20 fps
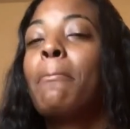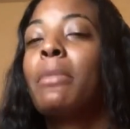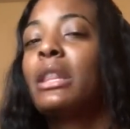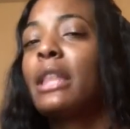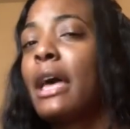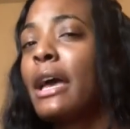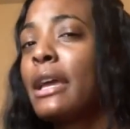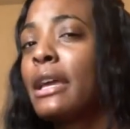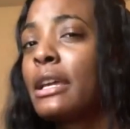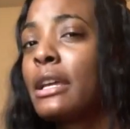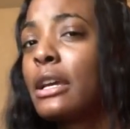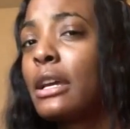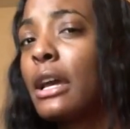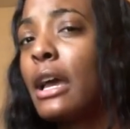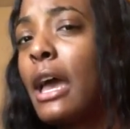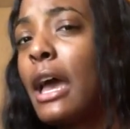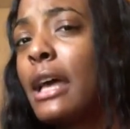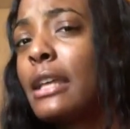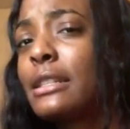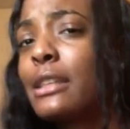But like
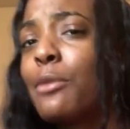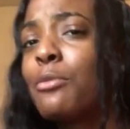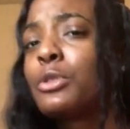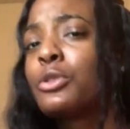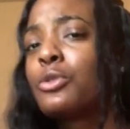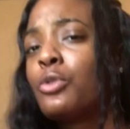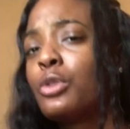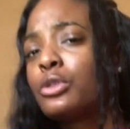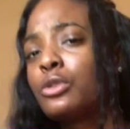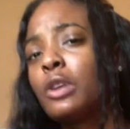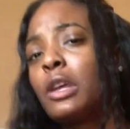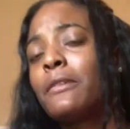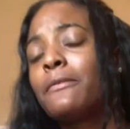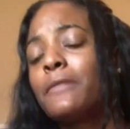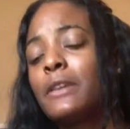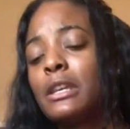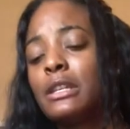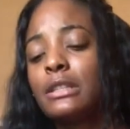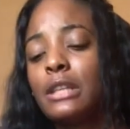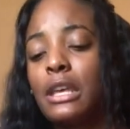as I was going through that
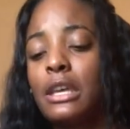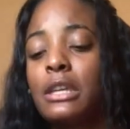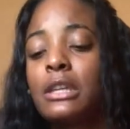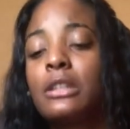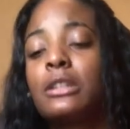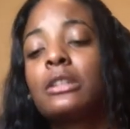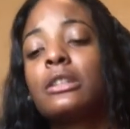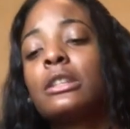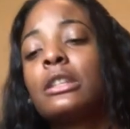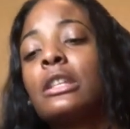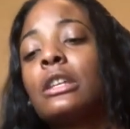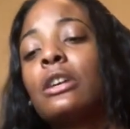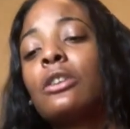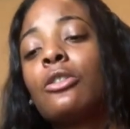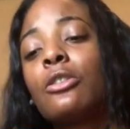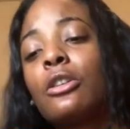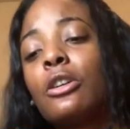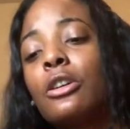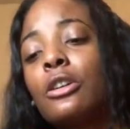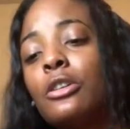phase, like the
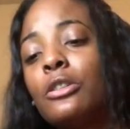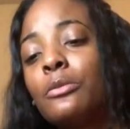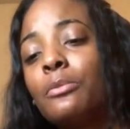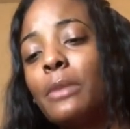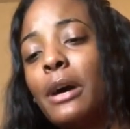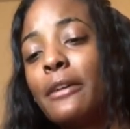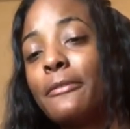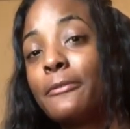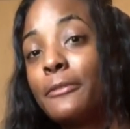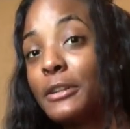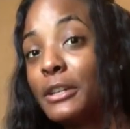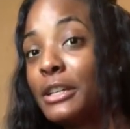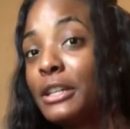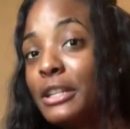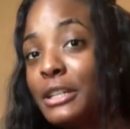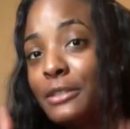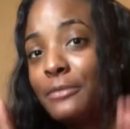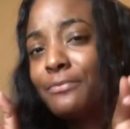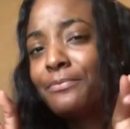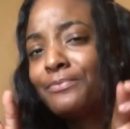girl, my
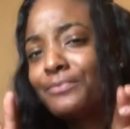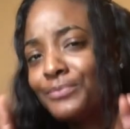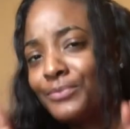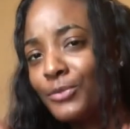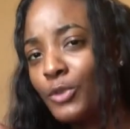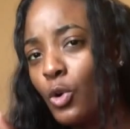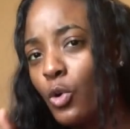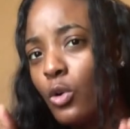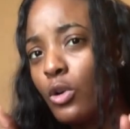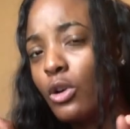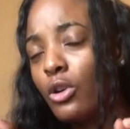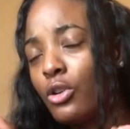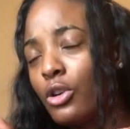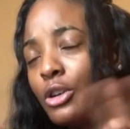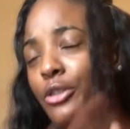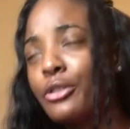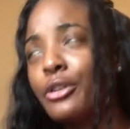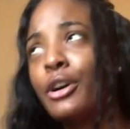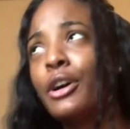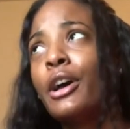friend, quote
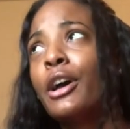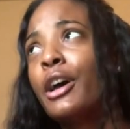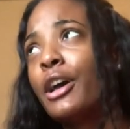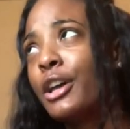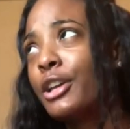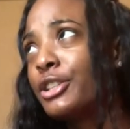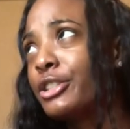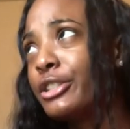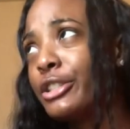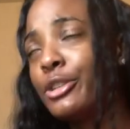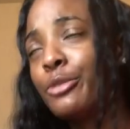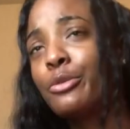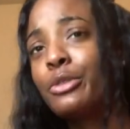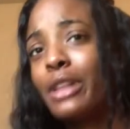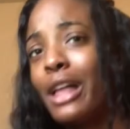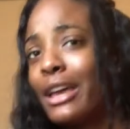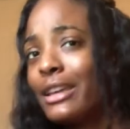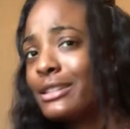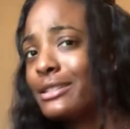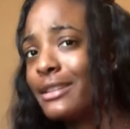unquote, she would
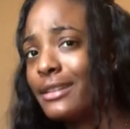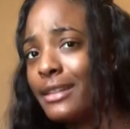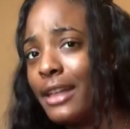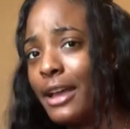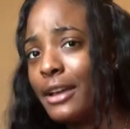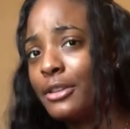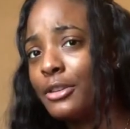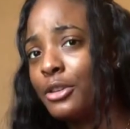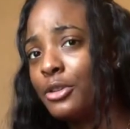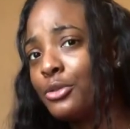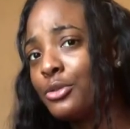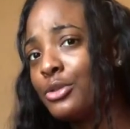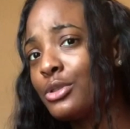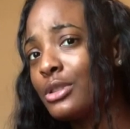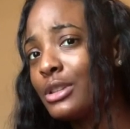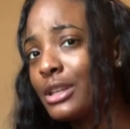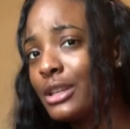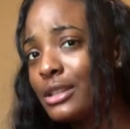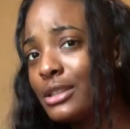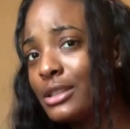like say like little
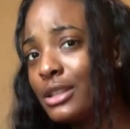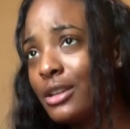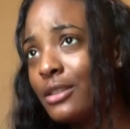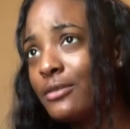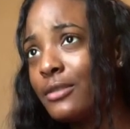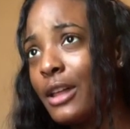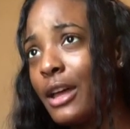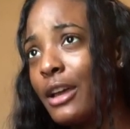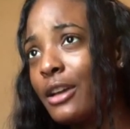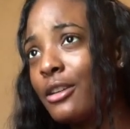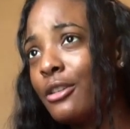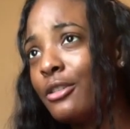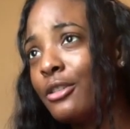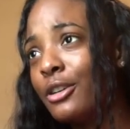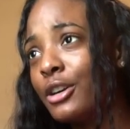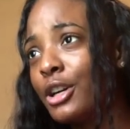slick stuff like